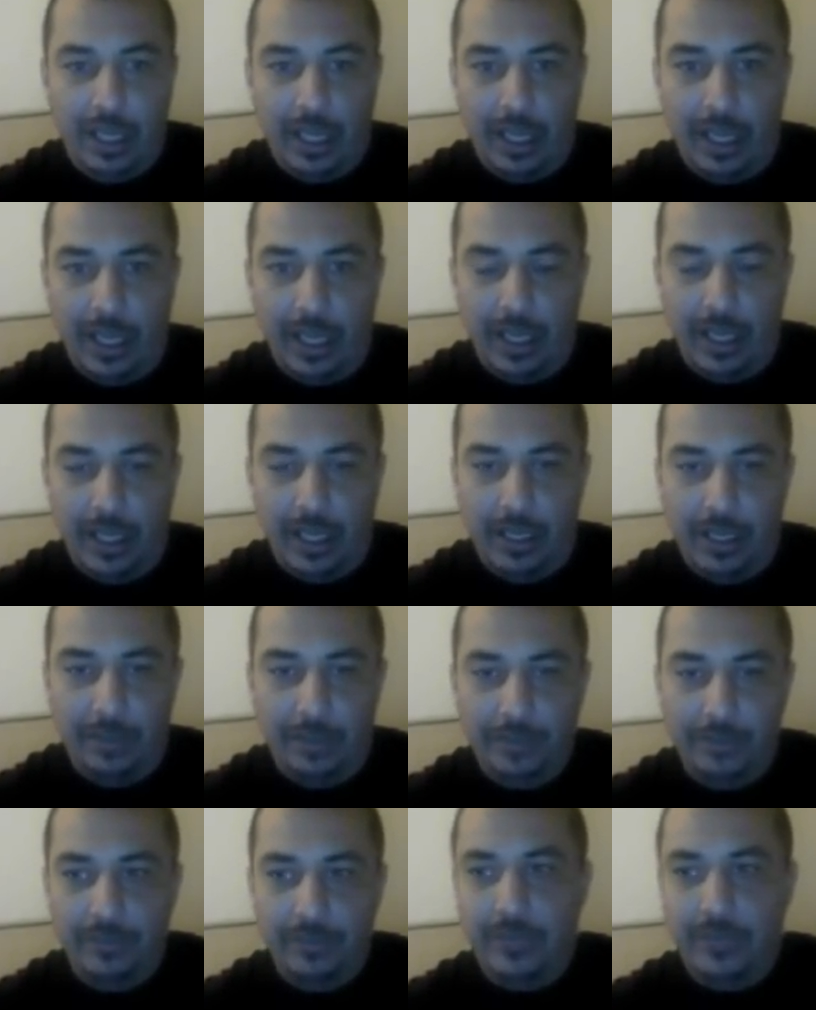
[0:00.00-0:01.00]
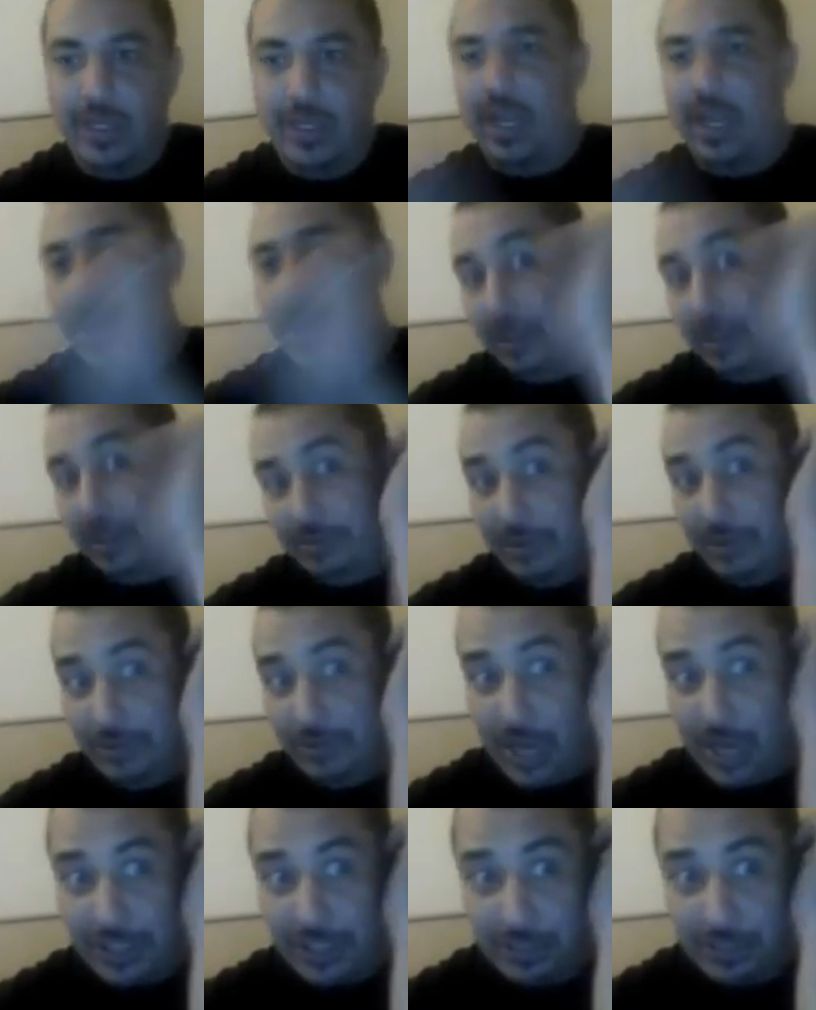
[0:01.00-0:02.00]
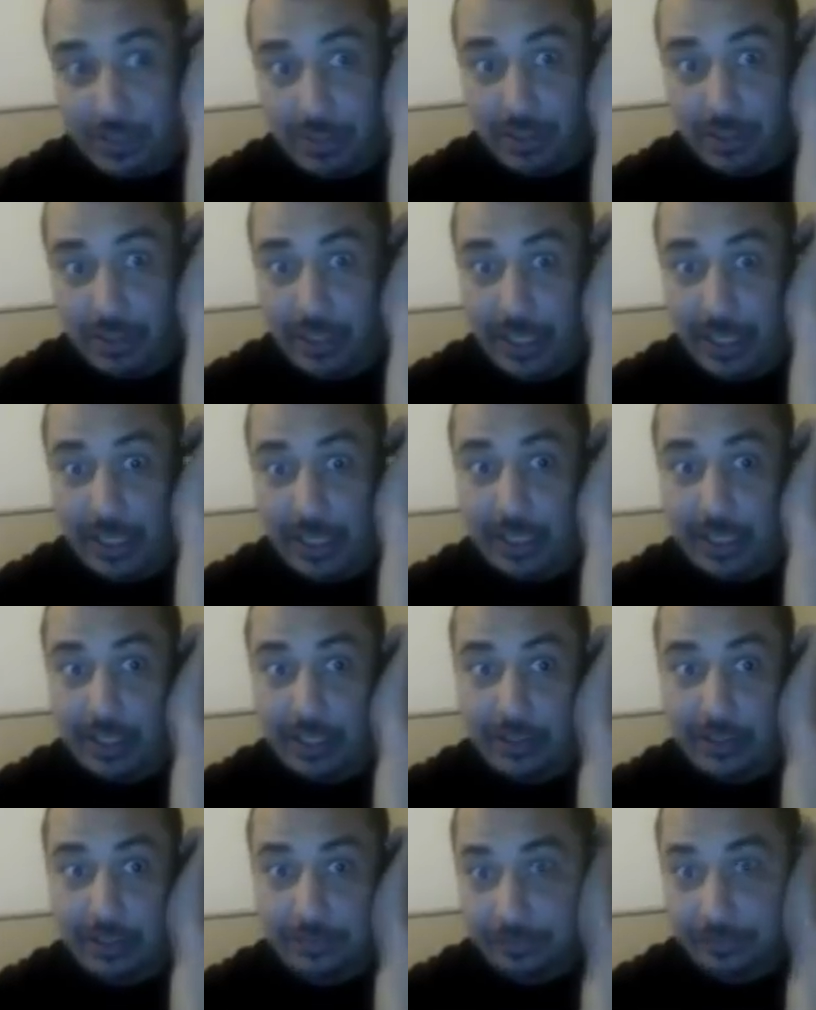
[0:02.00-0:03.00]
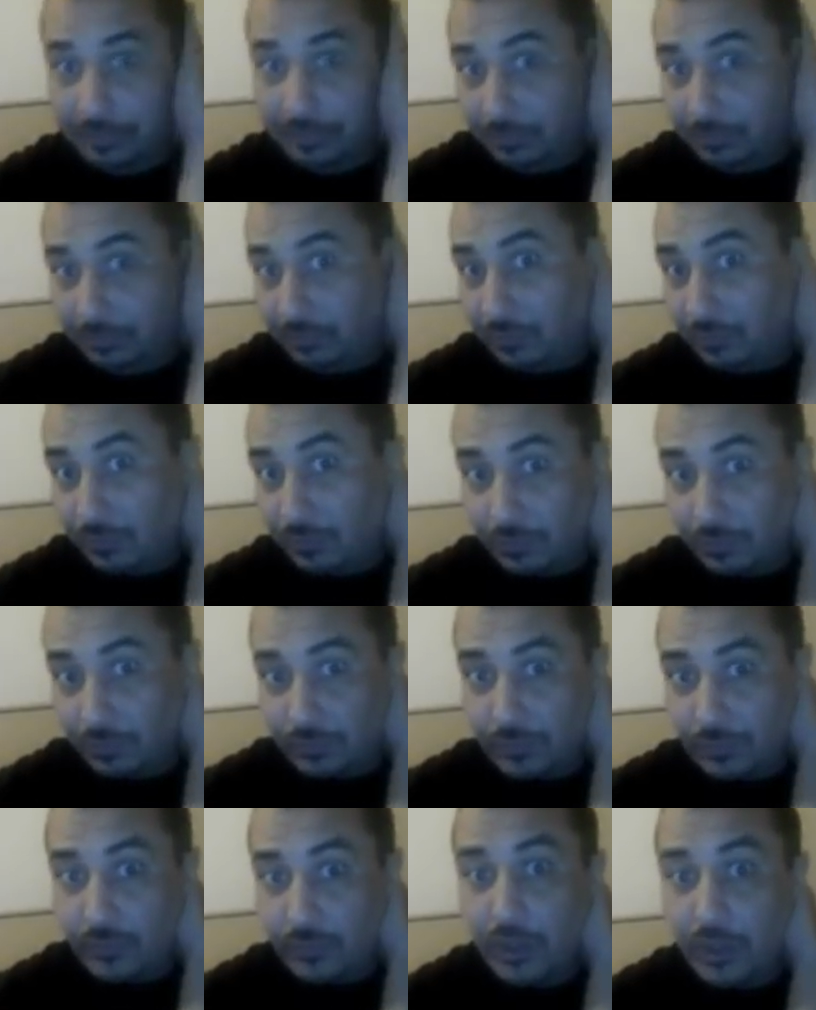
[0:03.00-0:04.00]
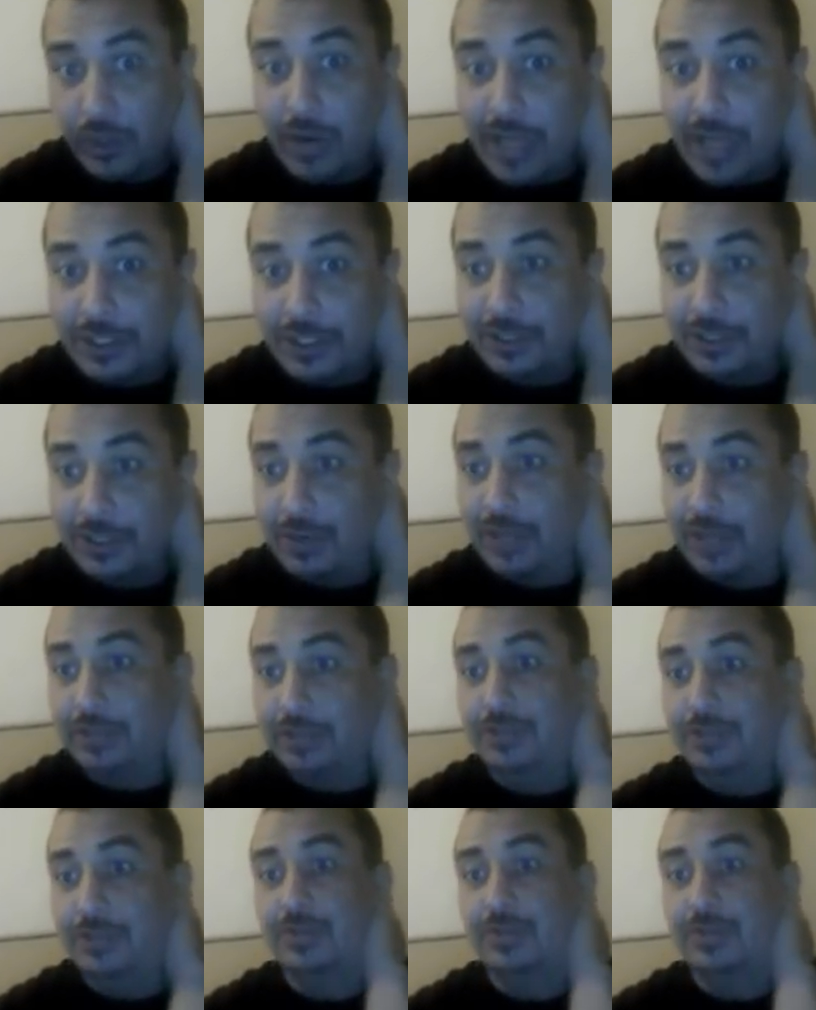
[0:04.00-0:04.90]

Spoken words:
And if you actually put a link in there, it'll actually direct you